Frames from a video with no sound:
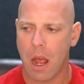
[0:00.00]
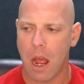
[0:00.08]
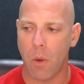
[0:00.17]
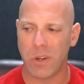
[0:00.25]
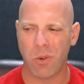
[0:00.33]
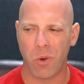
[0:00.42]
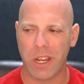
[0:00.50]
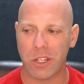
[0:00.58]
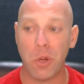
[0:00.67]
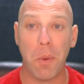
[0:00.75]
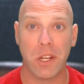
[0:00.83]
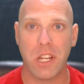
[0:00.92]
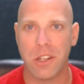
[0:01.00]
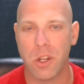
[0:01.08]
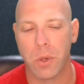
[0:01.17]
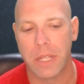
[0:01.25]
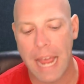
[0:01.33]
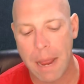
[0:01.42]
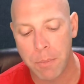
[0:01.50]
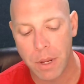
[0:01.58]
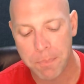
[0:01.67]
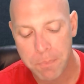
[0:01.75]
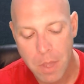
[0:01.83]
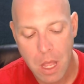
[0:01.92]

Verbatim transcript: uh, which I won't get too much into with that. But